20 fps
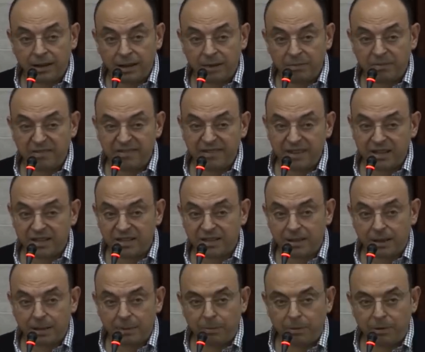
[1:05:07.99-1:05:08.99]
I'm a very
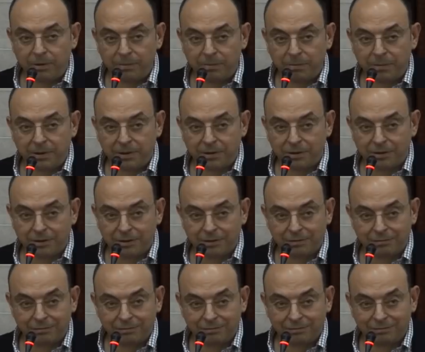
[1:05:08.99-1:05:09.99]
stubborn
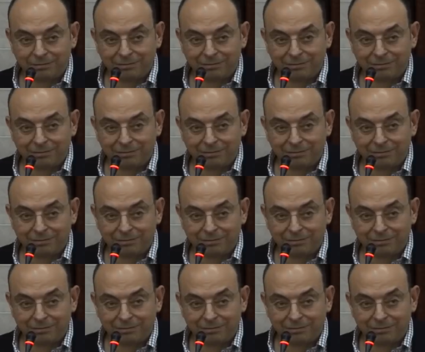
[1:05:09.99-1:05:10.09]
person.